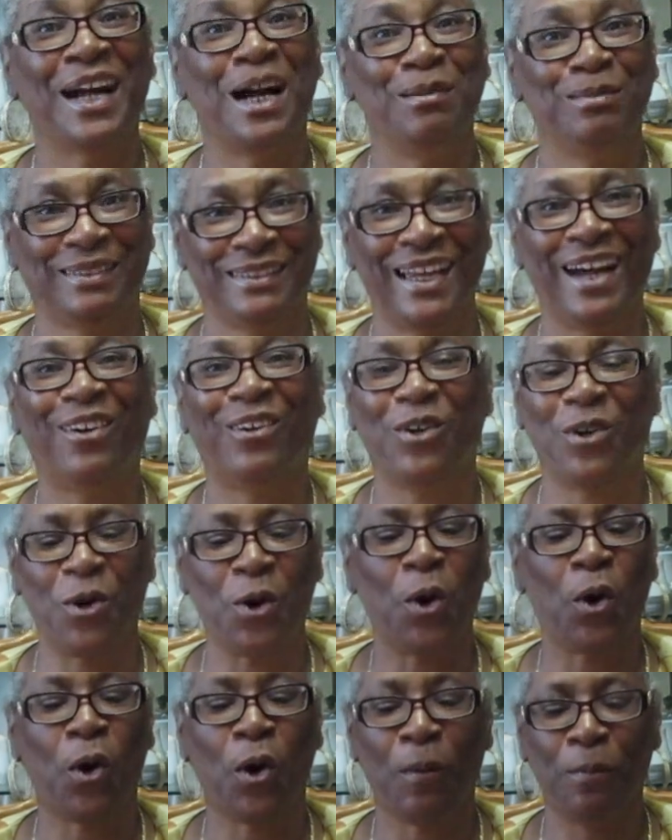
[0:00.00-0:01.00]
comes out
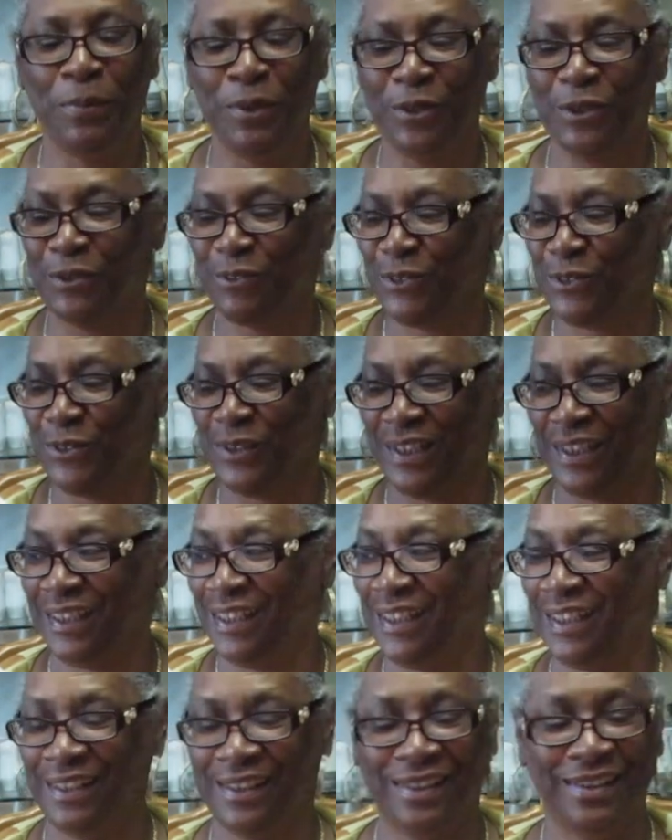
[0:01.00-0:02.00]
all beautiful in the
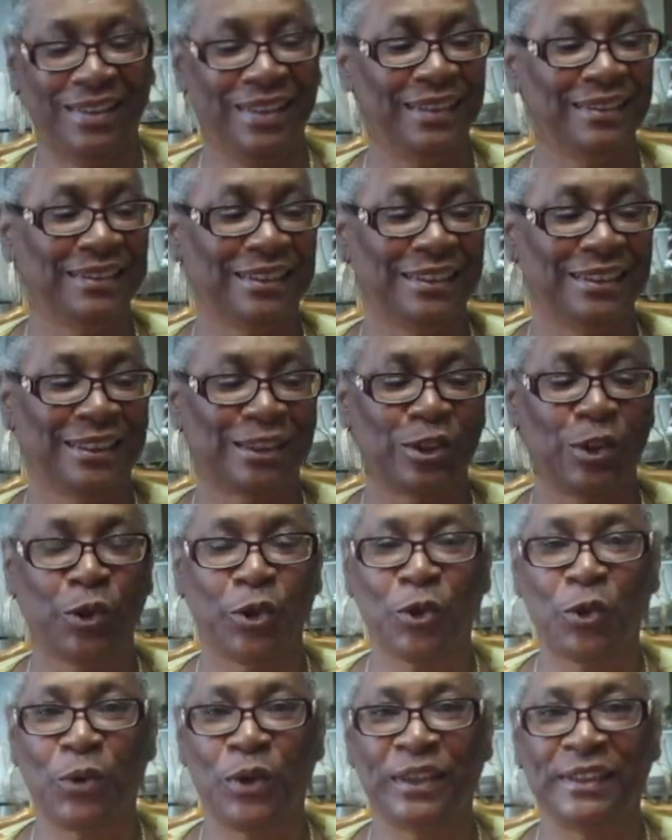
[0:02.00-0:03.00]
end. This is so
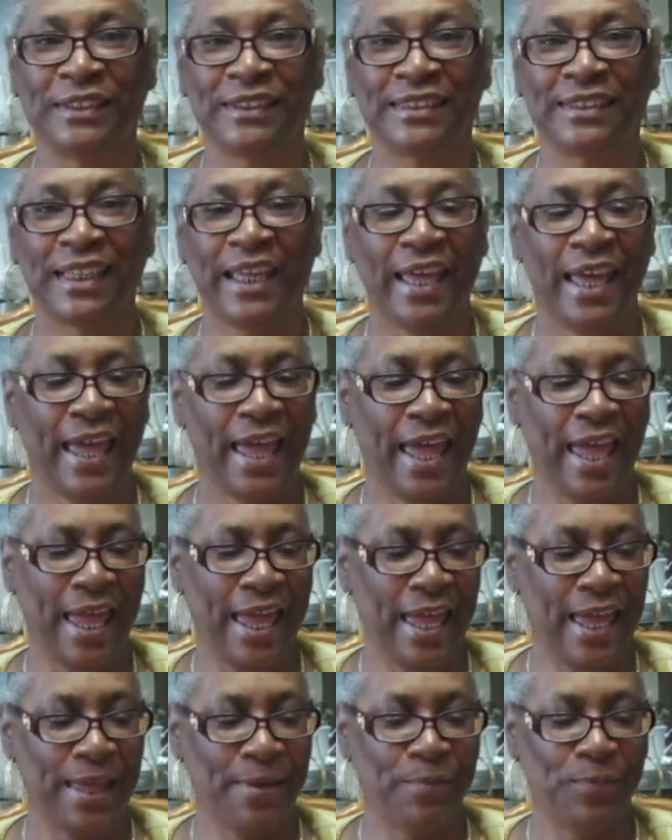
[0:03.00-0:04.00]
gorgeous,
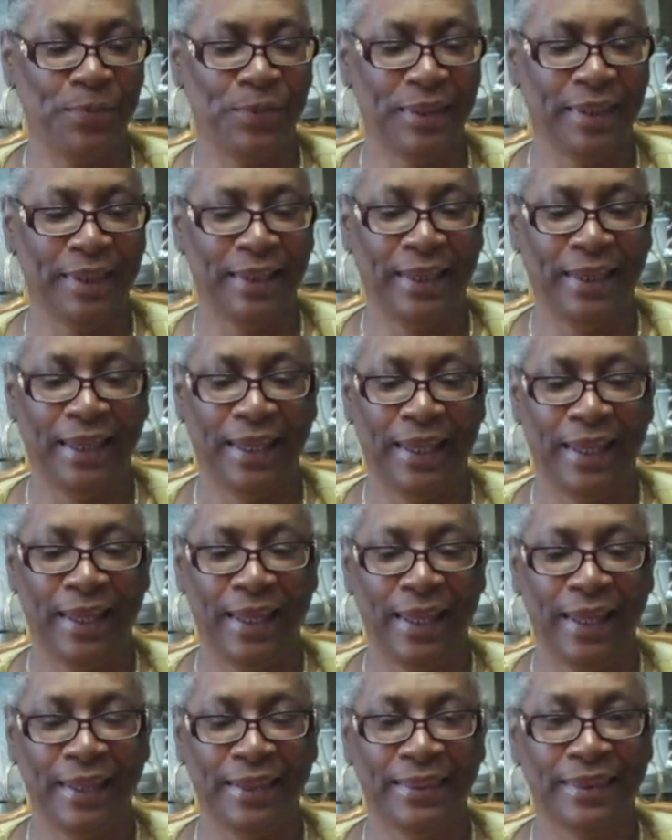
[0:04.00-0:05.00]
and
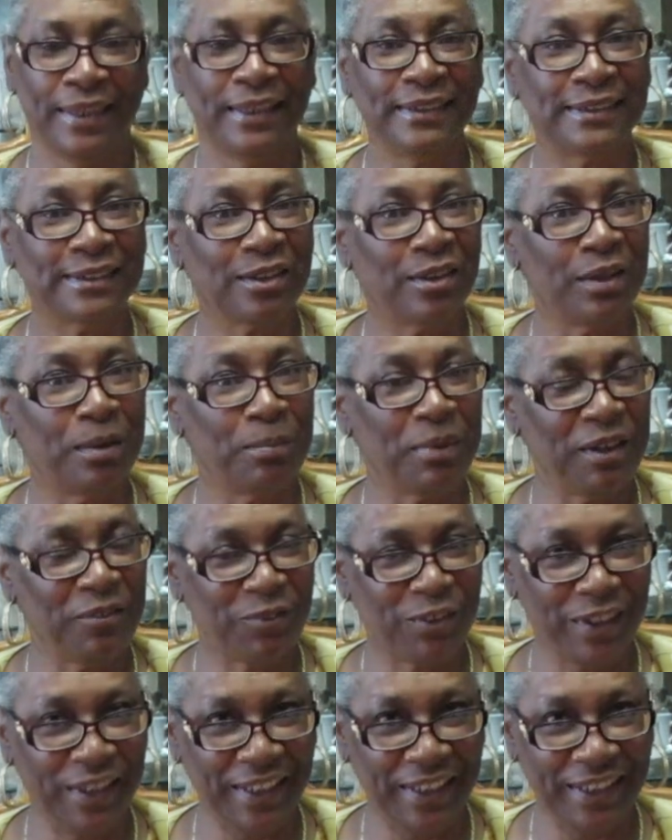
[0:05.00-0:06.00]
this is gonna be
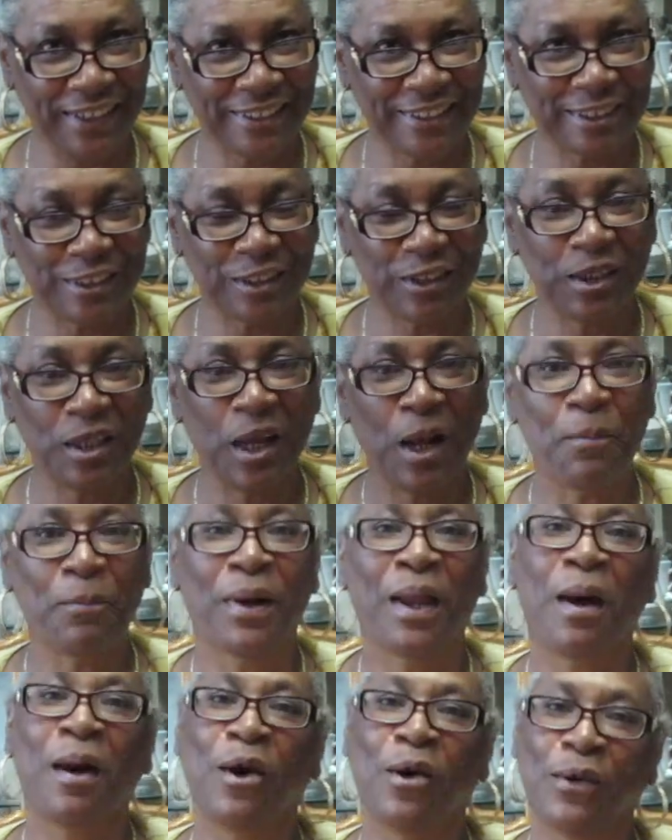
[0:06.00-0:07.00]
for Easter,
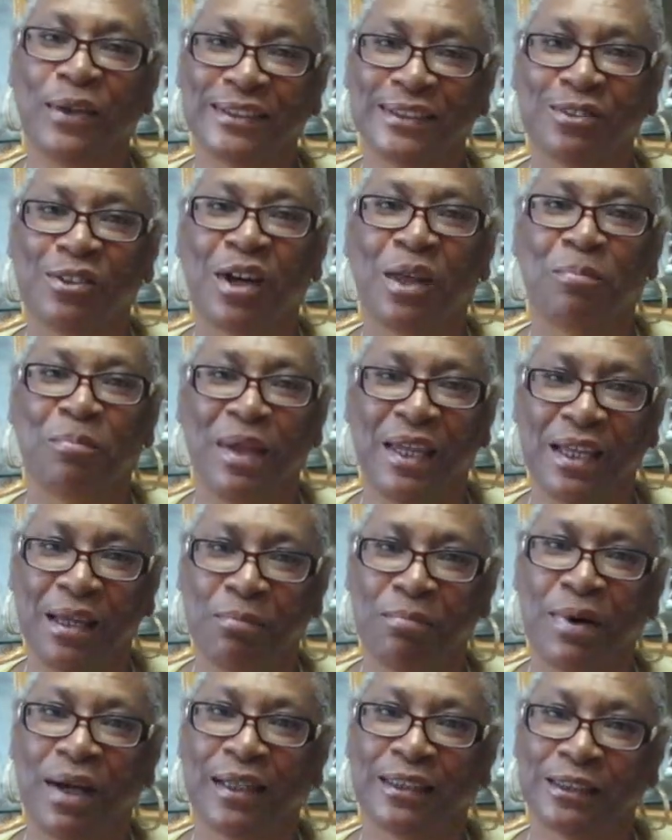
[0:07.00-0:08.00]
but I'm also gonna make it
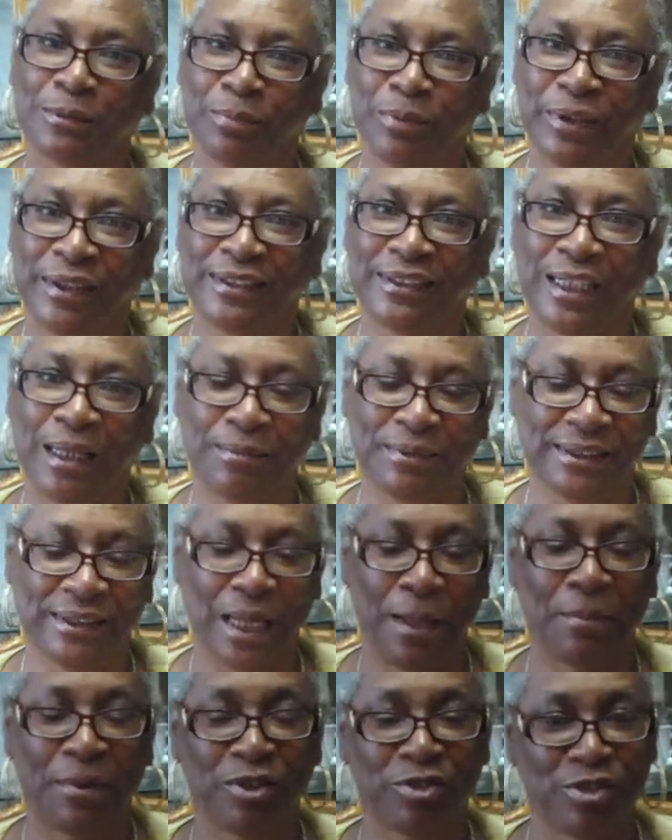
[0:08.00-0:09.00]
my spring
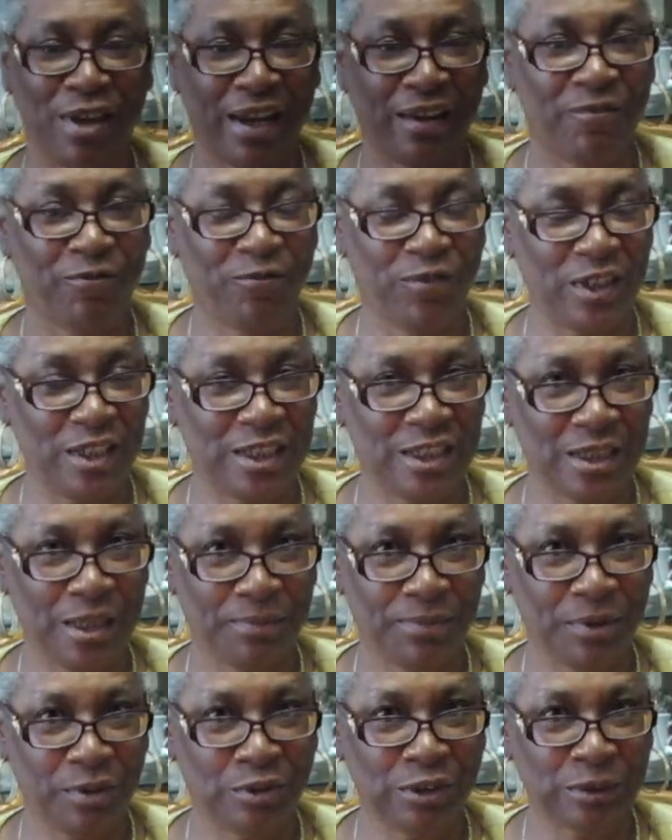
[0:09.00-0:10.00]
tablescape. I'm gonna try to finish
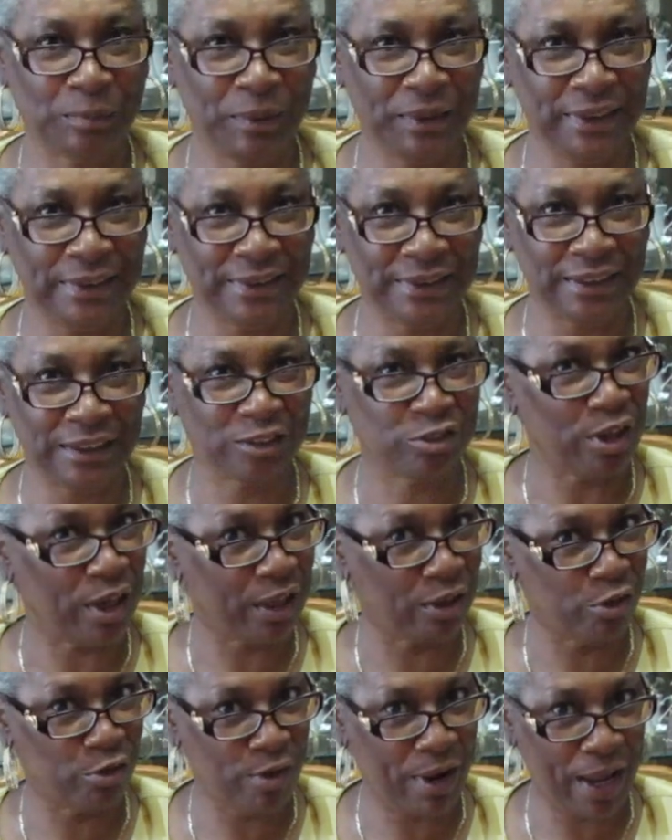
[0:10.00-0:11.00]
up those pieces,
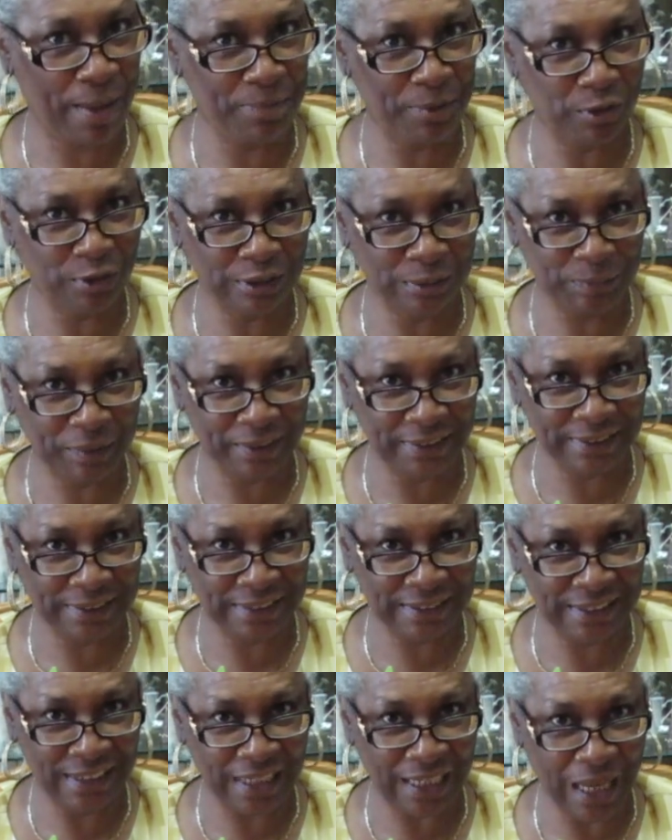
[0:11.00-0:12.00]
try to grab those
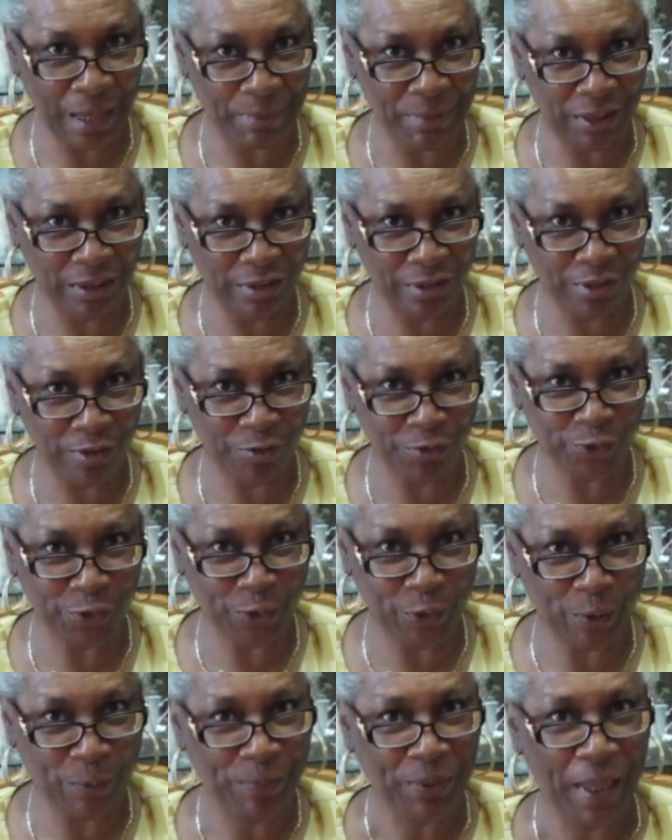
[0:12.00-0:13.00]
pieces that I've been looking
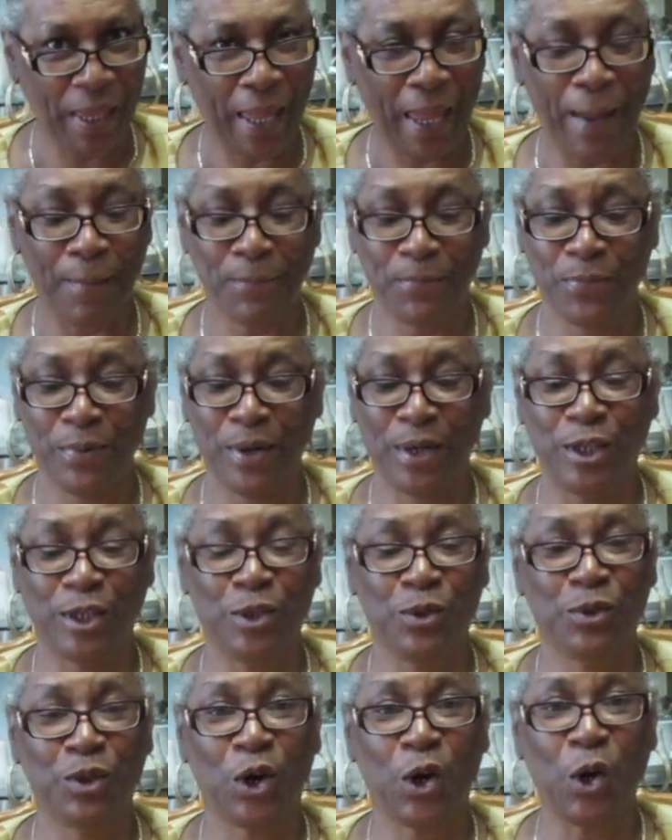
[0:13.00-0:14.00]
for and bring
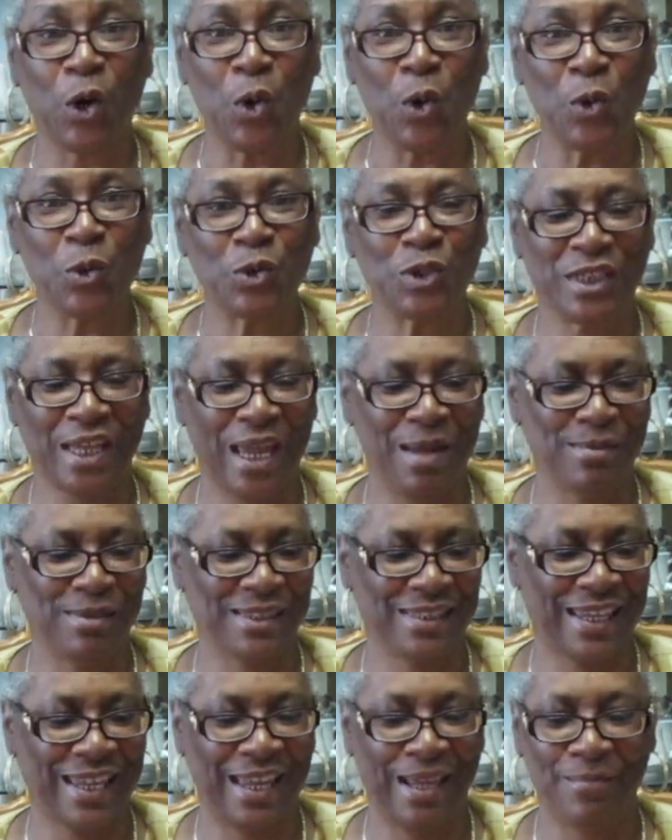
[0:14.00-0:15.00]
you the whole
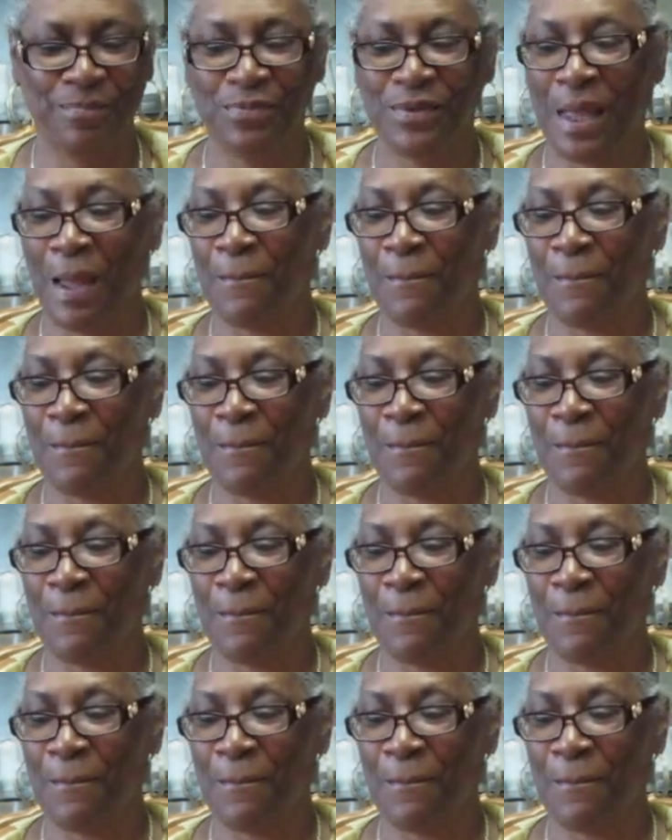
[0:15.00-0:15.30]
tablescape.